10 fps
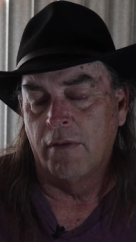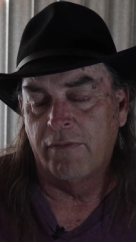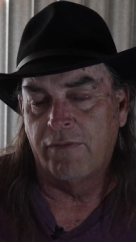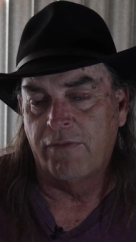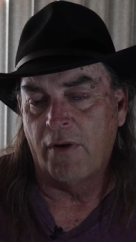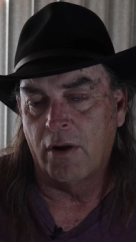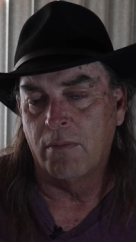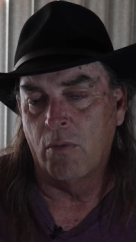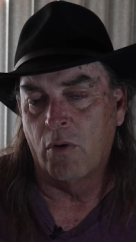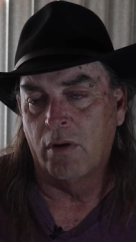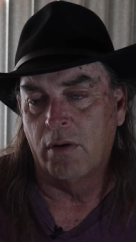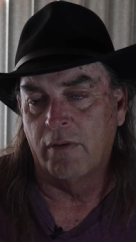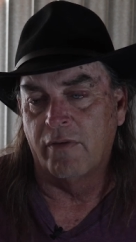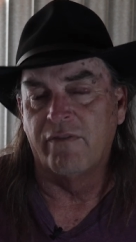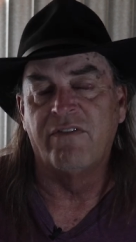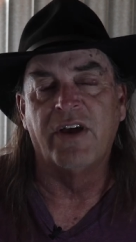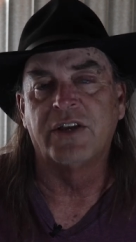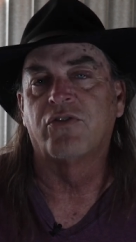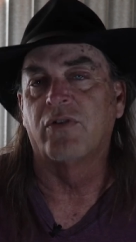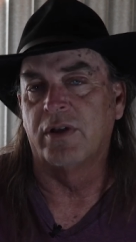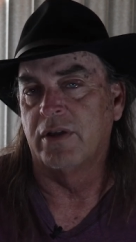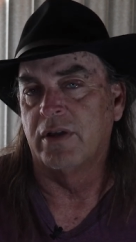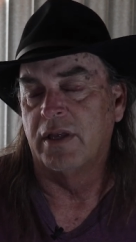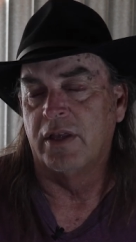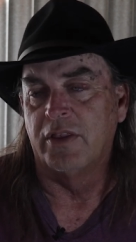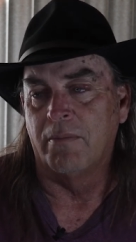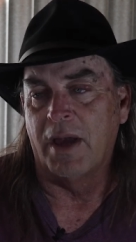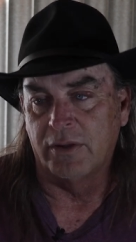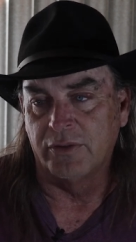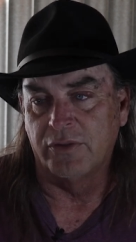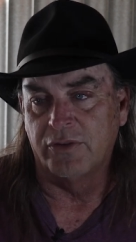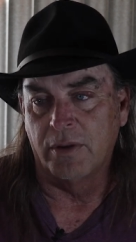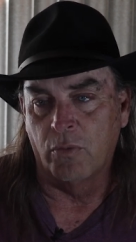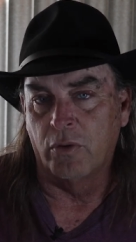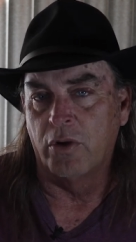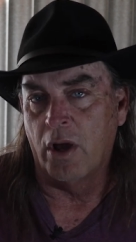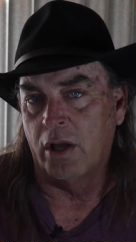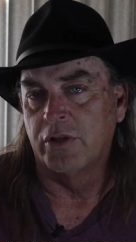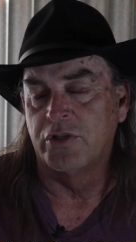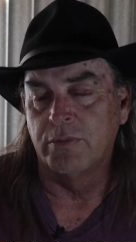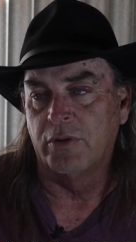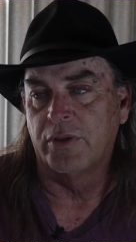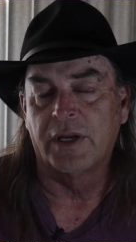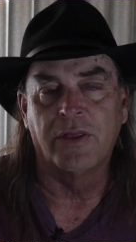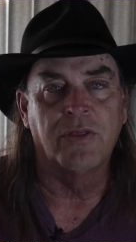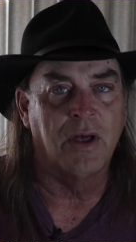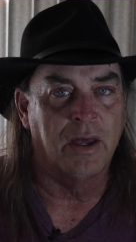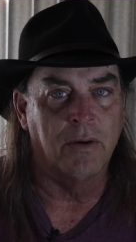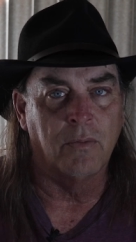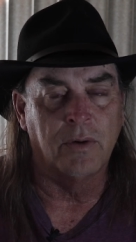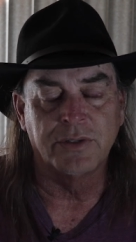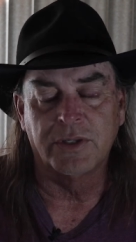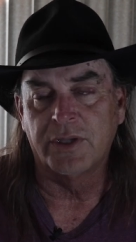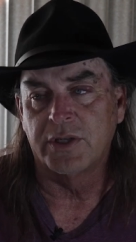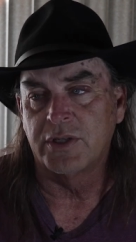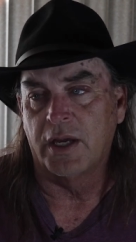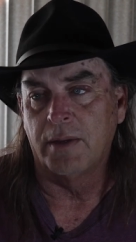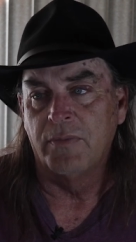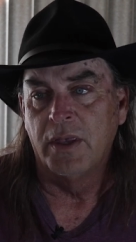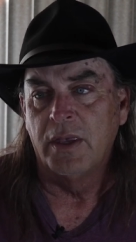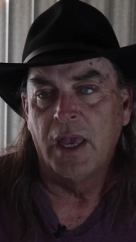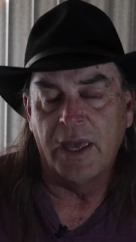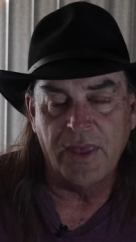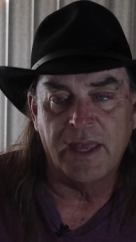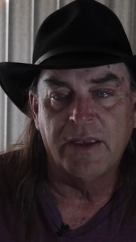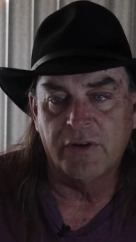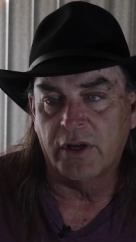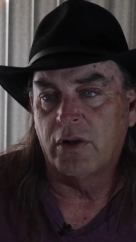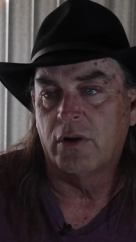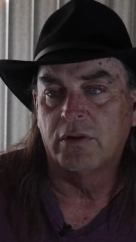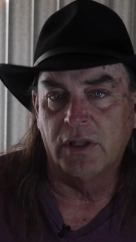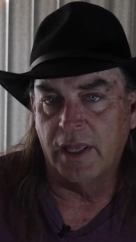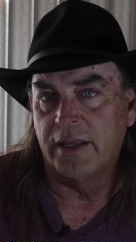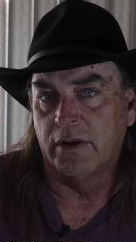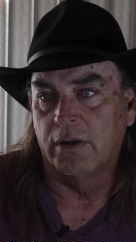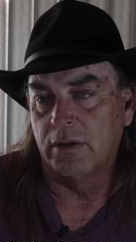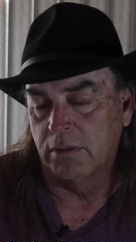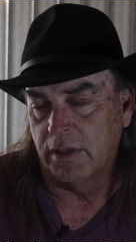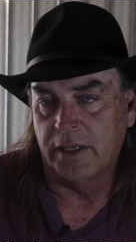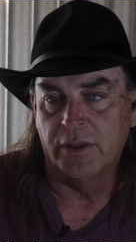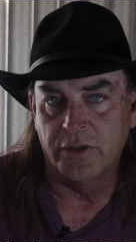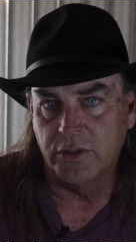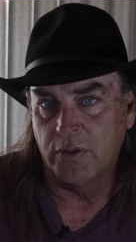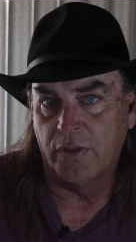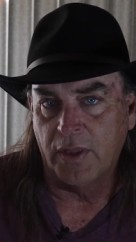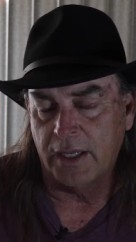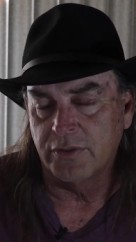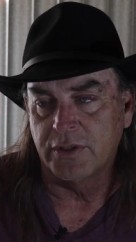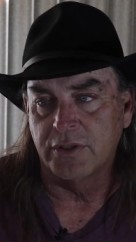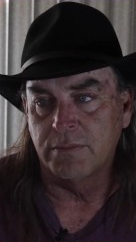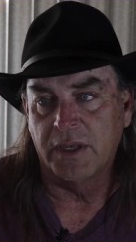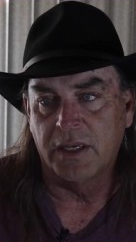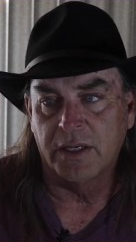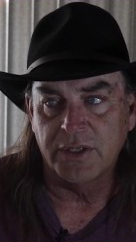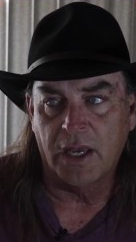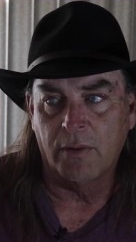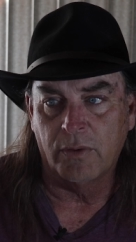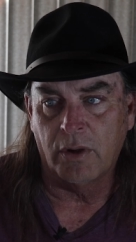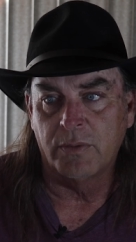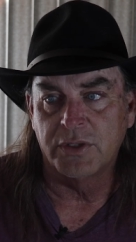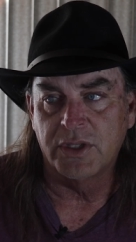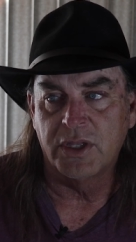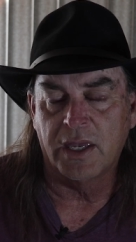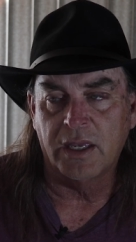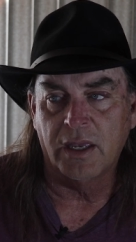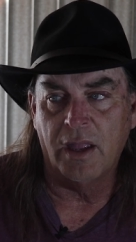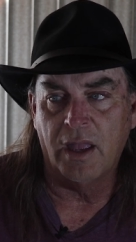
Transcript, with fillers: far more of a veteran in the mountains and more knowledgeable than I thought it was at the time. And that even occurred later, like in the 2000s, because I would always think